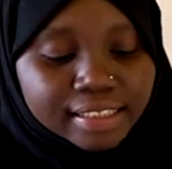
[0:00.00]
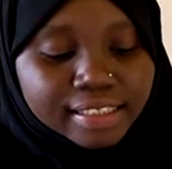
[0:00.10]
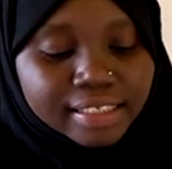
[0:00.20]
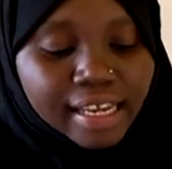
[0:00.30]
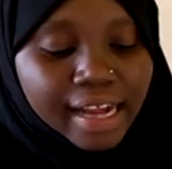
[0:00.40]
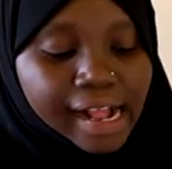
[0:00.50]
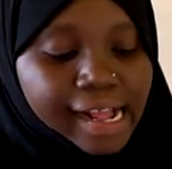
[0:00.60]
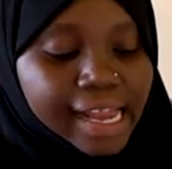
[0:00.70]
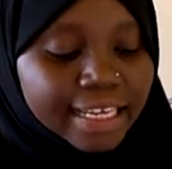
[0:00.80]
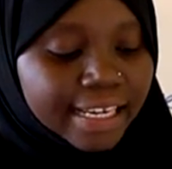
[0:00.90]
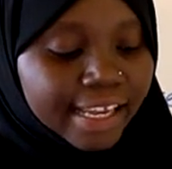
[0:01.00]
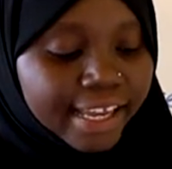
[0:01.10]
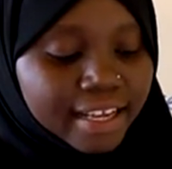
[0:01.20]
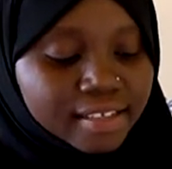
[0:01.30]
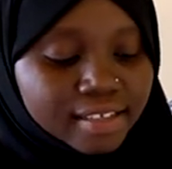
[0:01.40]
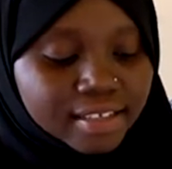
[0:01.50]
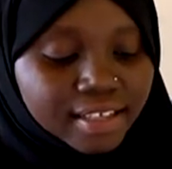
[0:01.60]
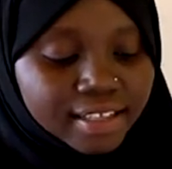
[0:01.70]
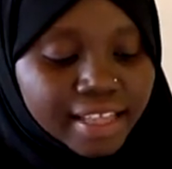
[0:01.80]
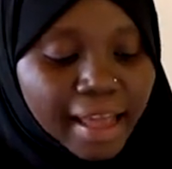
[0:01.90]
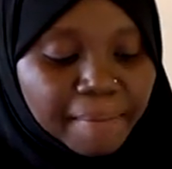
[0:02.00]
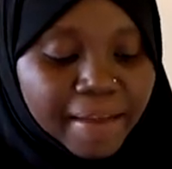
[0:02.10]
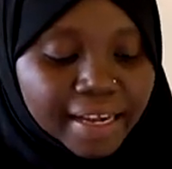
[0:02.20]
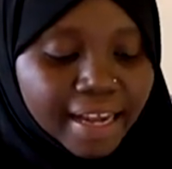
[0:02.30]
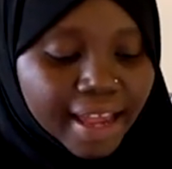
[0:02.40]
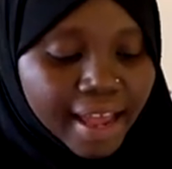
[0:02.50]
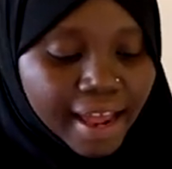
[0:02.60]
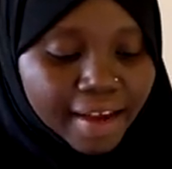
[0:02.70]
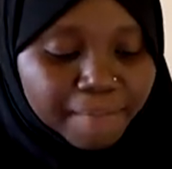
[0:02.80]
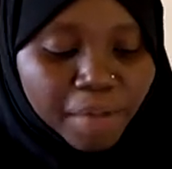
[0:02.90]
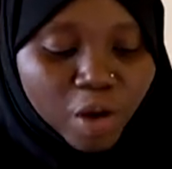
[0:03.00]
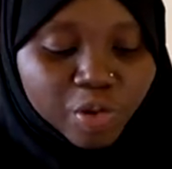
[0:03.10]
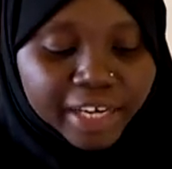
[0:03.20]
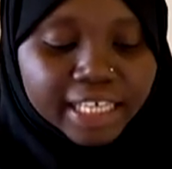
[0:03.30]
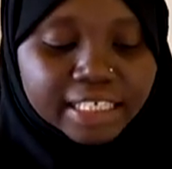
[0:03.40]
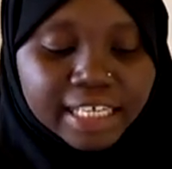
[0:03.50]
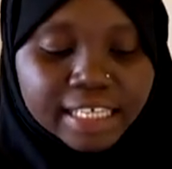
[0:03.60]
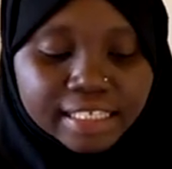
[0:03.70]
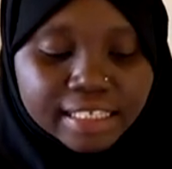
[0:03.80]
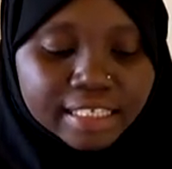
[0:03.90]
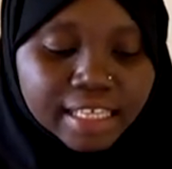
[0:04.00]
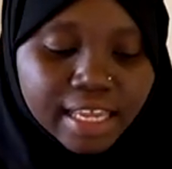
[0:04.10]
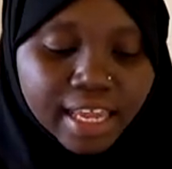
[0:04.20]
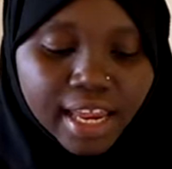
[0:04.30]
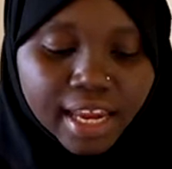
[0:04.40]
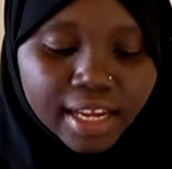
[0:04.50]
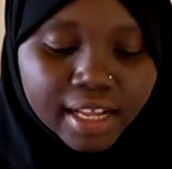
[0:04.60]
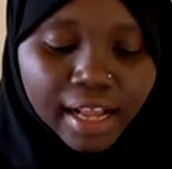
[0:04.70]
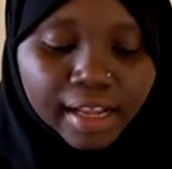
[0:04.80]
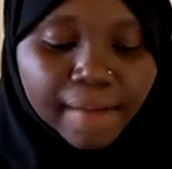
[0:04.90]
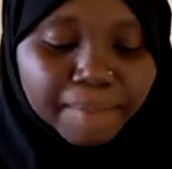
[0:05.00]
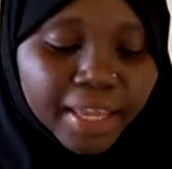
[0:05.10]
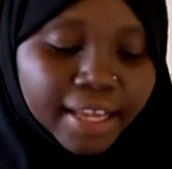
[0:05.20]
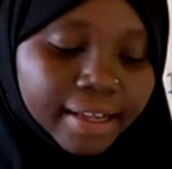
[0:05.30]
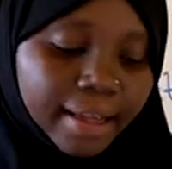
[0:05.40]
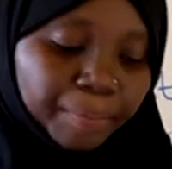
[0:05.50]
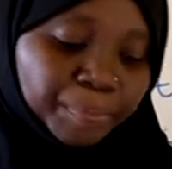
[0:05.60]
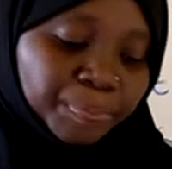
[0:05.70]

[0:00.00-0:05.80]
Cherangani Hills, the Aberdare and Mau ranges in Kakamega.